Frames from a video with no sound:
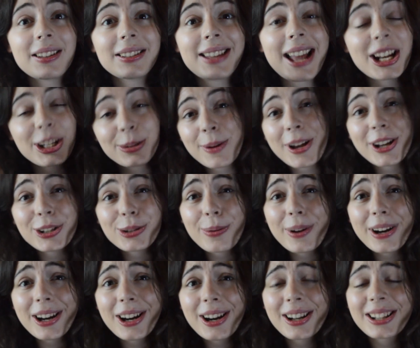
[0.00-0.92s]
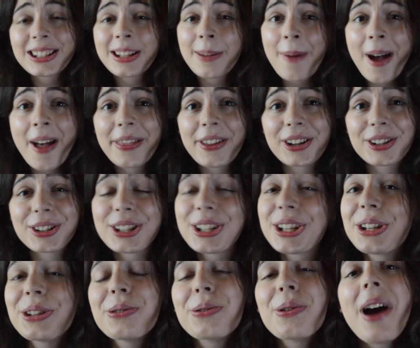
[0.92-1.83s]
catch me on Twitter because I'm on there
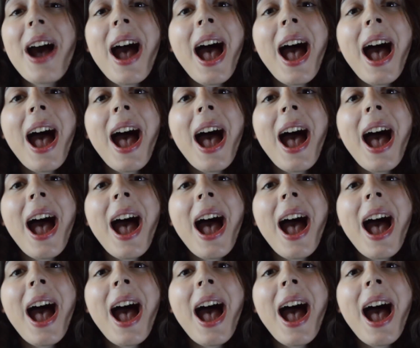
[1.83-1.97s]
too.